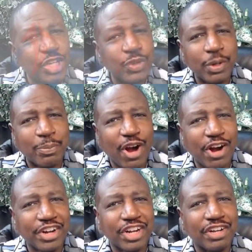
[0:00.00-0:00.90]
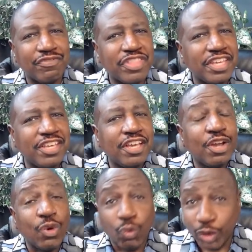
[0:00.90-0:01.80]
you a part of the
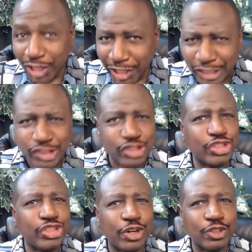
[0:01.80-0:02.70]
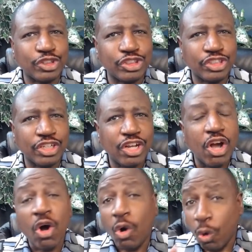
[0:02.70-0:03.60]
religious church
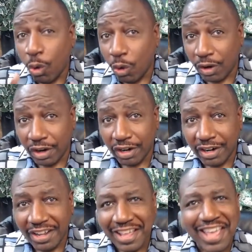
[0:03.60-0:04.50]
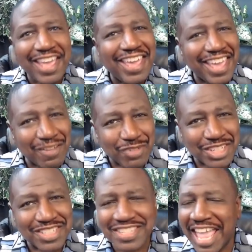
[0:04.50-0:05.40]
or
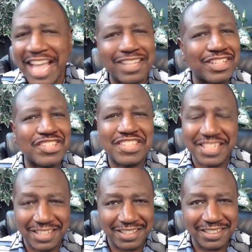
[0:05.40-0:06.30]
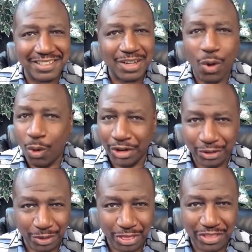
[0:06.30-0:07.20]
Heaven's Ekklesia on
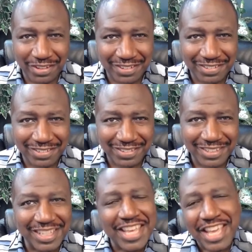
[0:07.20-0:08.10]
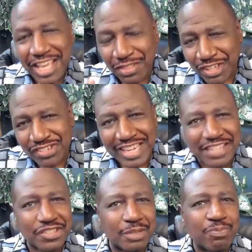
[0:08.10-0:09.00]
earth? In this
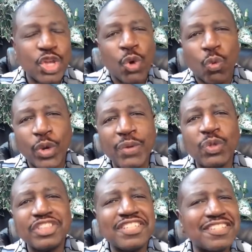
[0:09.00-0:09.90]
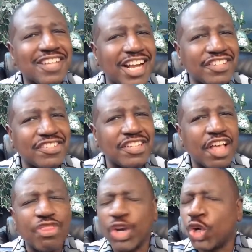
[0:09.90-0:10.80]
lesson, we will discuss
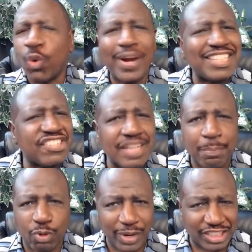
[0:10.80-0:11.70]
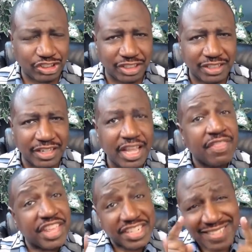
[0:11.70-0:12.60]
the great separation
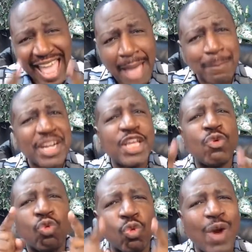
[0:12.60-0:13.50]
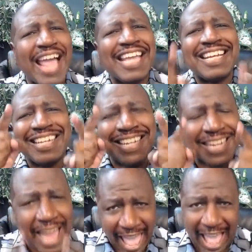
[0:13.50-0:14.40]
that is happening right
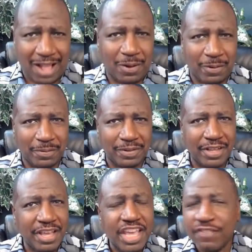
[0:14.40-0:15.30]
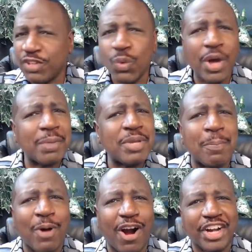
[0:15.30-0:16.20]
now. If you want to be a
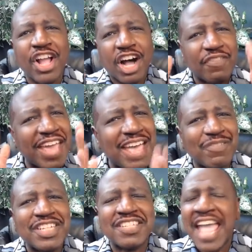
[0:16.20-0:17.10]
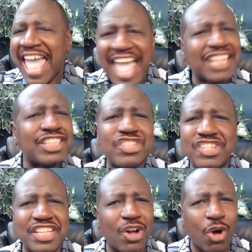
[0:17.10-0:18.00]
part of Heaven's
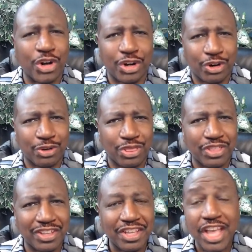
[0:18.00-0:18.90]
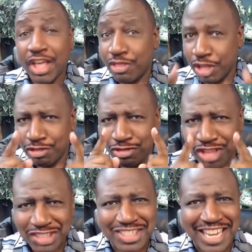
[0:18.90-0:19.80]
Ekklesia on earth, then
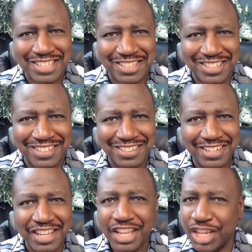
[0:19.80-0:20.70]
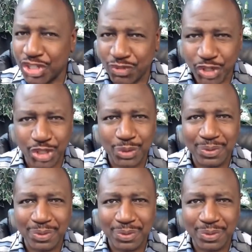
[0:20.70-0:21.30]
this lesson is for you.